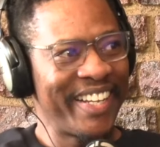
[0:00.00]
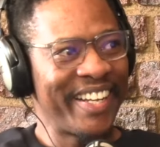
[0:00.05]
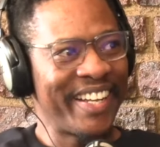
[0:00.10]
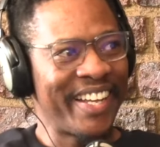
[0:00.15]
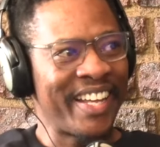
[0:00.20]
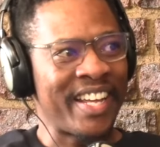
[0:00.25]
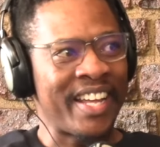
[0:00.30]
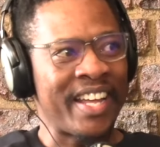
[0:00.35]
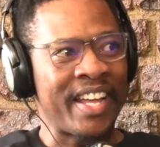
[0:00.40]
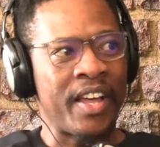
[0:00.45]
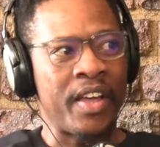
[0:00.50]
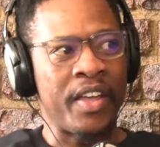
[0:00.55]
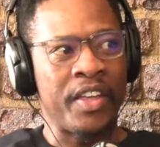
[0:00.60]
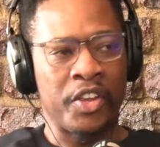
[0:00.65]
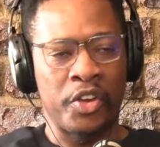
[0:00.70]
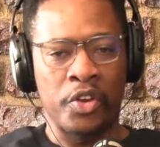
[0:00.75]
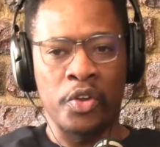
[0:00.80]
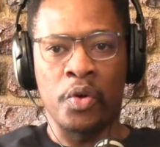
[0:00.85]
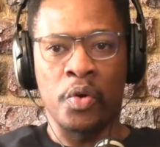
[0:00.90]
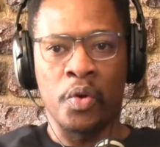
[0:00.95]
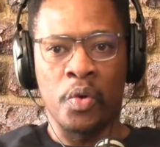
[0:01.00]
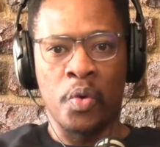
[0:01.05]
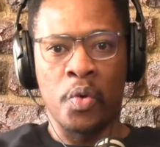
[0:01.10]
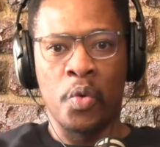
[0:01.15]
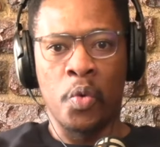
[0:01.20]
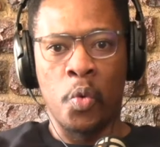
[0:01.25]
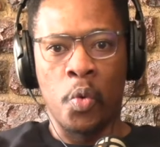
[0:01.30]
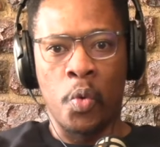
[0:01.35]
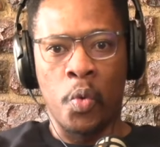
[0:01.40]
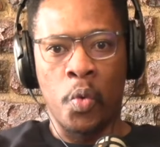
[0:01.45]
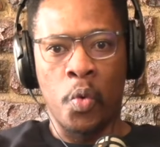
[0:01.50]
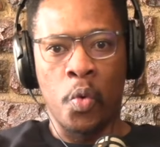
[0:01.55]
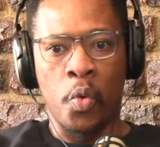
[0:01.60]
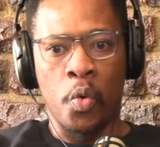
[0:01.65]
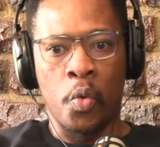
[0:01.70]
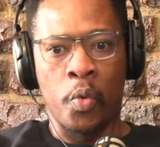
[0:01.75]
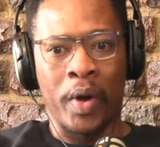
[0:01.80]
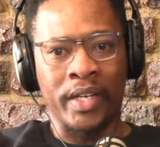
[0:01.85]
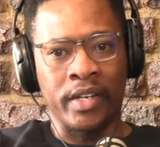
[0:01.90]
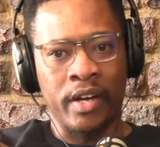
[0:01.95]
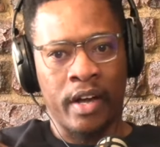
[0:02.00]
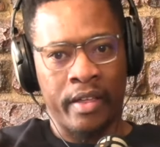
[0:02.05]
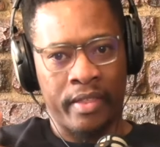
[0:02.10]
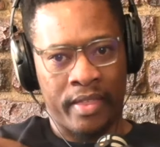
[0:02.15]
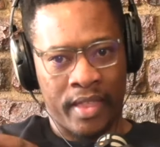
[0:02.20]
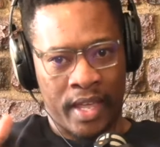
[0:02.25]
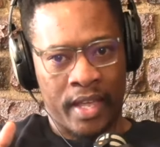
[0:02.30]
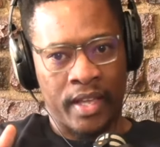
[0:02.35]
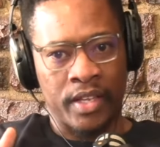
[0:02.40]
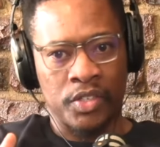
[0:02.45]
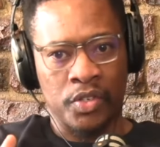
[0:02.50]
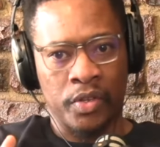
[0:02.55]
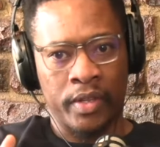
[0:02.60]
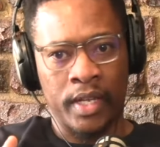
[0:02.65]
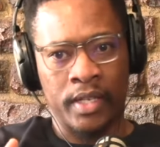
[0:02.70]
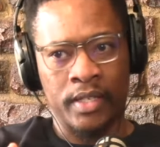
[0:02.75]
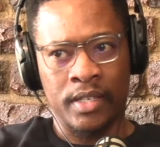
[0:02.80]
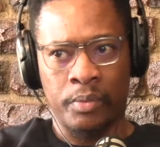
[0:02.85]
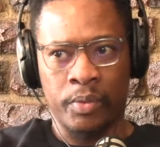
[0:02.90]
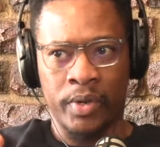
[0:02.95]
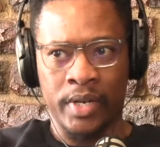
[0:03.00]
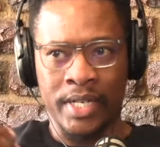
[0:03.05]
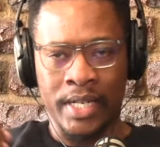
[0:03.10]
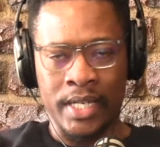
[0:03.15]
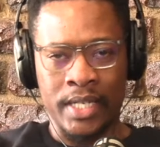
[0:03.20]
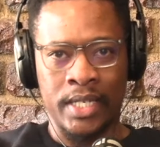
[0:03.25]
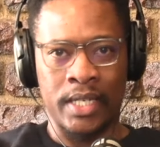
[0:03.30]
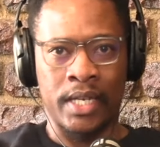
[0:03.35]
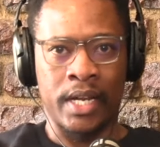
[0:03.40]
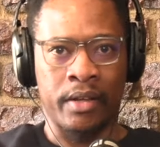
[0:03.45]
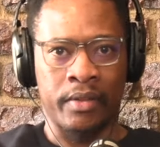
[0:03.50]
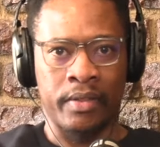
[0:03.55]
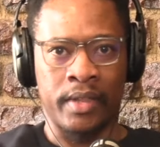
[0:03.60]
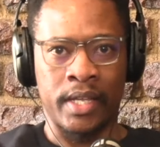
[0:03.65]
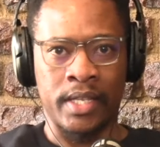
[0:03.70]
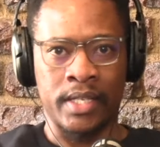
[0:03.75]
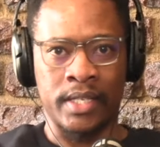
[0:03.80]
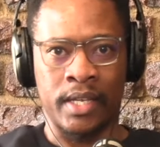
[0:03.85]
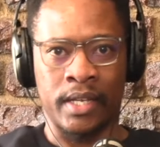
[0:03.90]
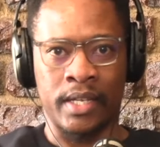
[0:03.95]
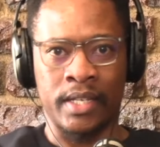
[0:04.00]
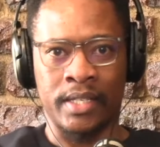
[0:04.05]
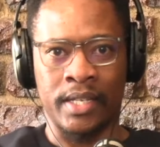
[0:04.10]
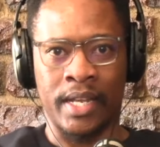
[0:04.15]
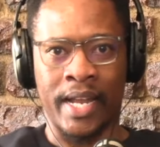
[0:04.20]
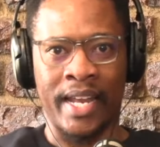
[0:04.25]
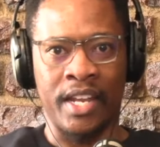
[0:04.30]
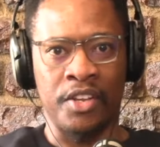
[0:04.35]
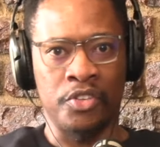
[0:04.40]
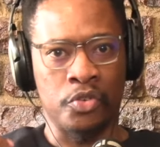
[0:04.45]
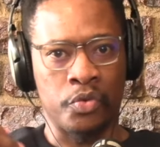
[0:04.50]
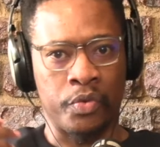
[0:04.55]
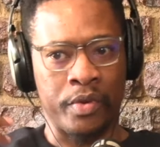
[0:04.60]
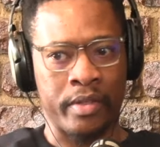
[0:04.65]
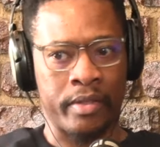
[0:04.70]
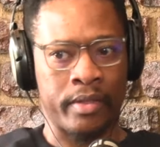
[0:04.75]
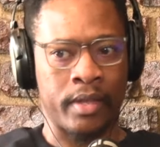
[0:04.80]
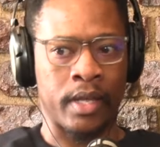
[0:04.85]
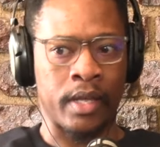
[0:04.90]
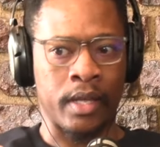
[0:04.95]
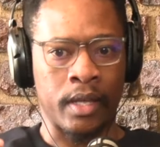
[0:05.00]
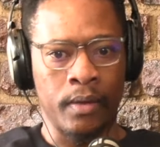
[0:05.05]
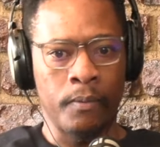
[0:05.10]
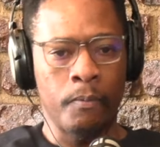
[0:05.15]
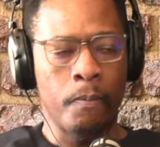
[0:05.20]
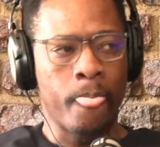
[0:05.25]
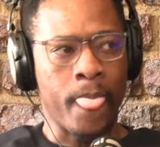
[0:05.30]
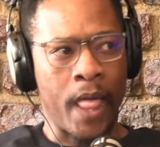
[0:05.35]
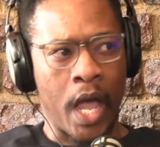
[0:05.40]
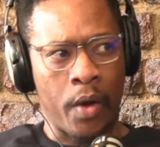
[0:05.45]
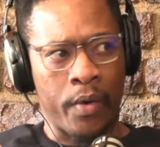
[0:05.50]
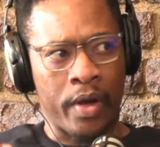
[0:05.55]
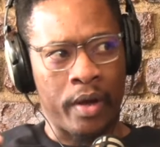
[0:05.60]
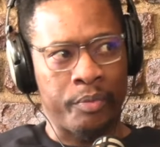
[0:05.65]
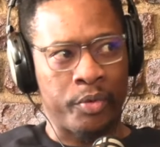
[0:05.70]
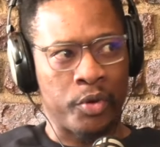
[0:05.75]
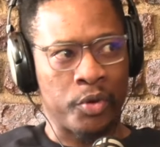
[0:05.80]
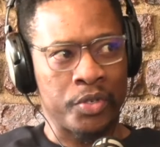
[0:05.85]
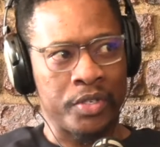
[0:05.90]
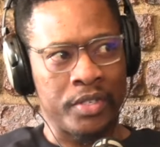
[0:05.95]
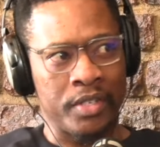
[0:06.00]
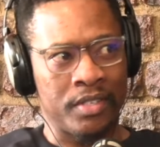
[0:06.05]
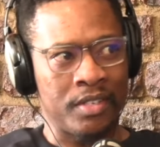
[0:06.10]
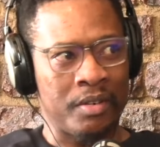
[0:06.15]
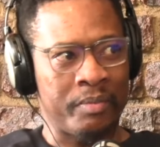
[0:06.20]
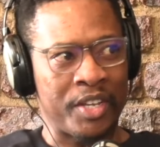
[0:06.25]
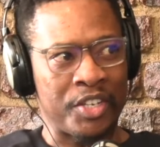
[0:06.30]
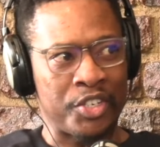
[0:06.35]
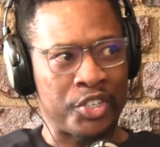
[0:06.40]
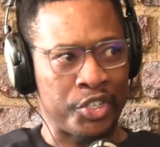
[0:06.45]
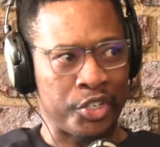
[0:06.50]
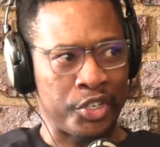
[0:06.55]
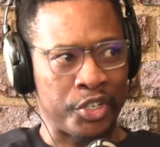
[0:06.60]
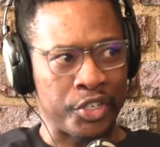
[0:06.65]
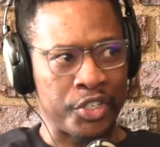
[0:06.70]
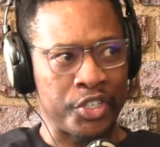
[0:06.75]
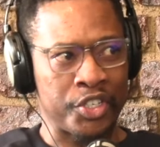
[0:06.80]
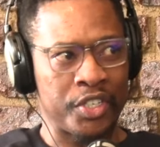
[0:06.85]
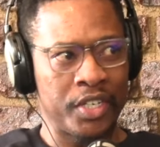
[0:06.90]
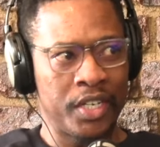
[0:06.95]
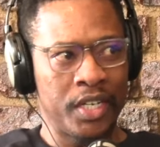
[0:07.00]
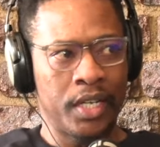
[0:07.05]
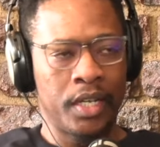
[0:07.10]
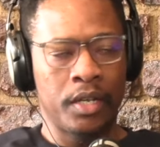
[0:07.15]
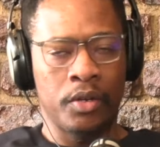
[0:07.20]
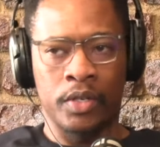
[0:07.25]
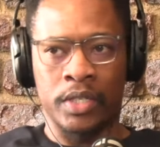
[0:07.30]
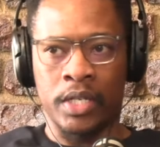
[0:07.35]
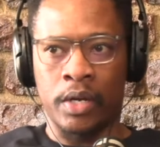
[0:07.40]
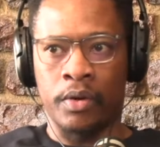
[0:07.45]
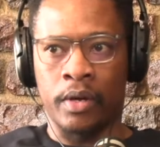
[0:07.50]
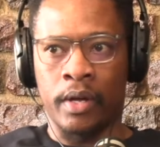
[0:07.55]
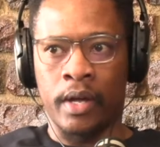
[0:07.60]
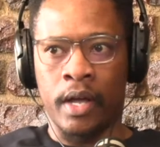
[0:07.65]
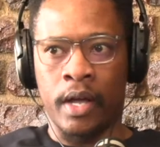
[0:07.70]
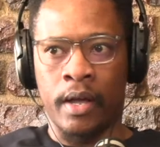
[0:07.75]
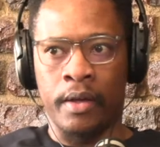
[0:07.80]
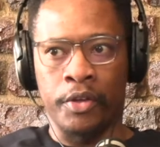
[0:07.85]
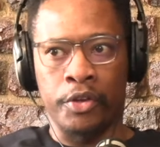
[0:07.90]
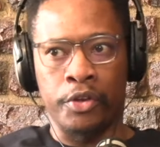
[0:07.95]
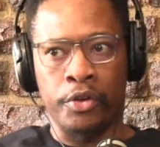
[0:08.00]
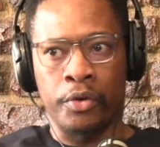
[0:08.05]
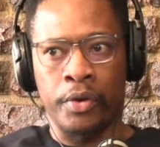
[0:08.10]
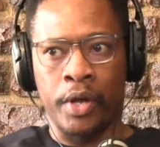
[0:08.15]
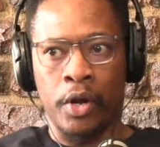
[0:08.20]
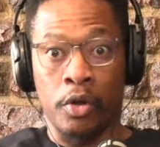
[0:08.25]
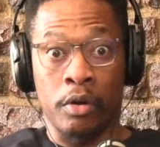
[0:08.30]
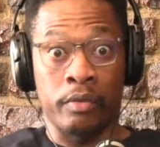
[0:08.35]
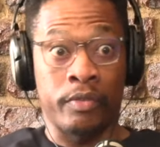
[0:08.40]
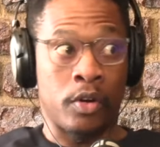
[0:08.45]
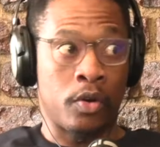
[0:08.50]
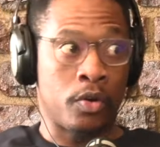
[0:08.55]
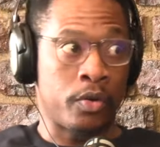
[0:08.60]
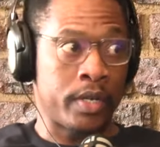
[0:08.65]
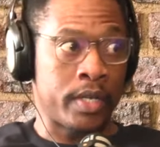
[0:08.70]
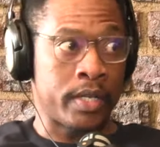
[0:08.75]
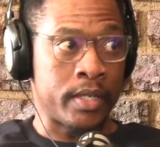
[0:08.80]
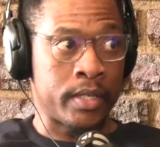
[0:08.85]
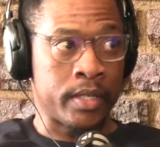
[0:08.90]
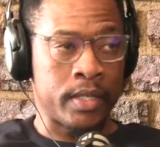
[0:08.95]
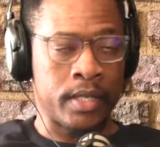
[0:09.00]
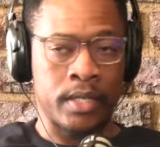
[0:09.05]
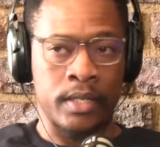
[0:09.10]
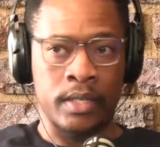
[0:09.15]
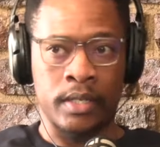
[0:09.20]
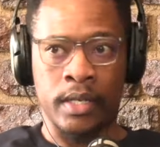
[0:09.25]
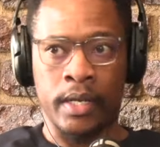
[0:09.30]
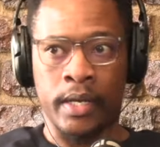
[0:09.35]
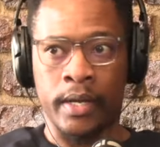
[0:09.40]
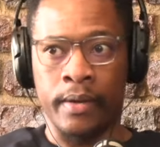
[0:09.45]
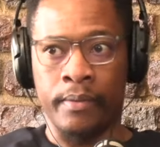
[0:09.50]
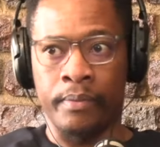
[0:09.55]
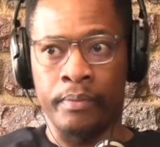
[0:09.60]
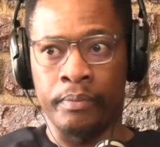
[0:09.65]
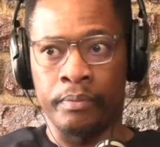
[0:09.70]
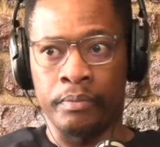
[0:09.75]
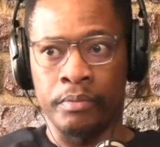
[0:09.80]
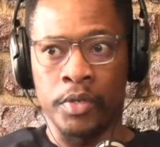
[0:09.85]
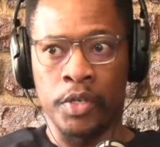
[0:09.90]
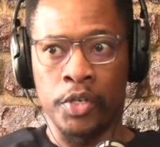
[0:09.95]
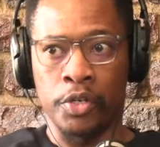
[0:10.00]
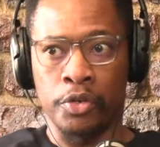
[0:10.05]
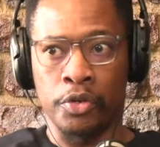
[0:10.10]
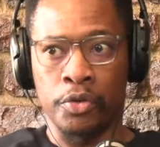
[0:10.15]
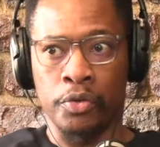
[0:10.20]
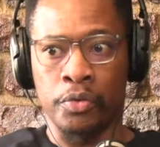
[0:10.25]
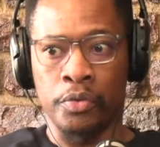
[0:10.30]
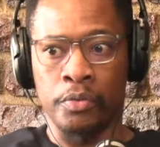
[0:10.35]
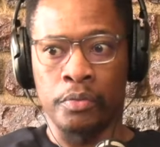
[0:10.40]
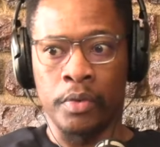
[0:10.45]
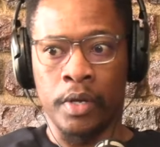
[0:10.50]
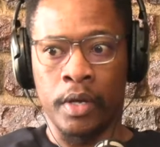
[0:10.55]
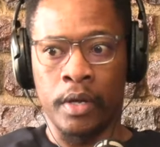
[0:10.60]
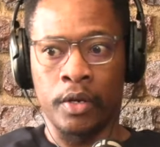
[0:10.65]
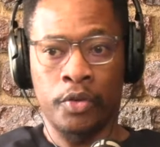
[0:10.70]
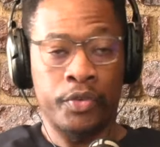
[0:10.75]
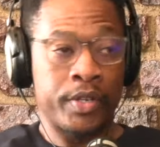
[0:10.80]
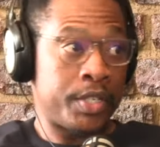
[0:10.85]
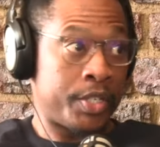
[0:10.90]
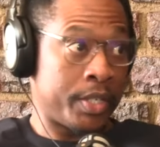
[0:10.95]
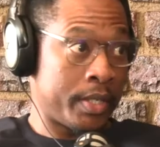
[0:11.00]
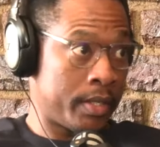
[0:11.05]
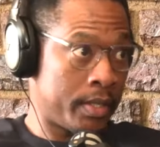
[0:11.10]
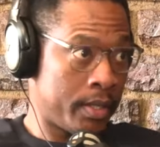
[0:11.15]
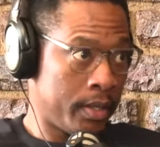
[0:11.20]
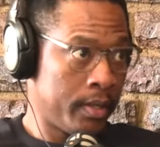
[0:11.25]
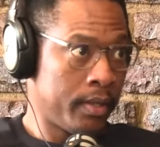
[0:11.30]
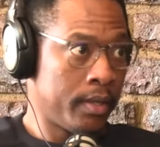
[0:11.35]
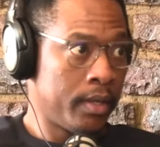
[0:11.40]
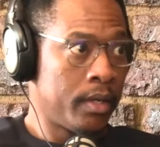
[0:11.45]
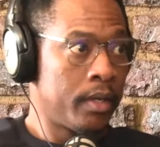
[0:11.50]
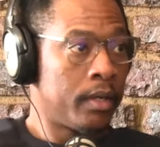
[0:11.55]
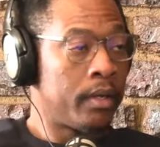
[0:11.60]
Uh, you know, what are they? So that someone is listening out there and say, listen, I need to rethink how I approach this in my yeah. church because our, uh, you know, a lot of our audience is, um, you know, uh, Christians. Yeah.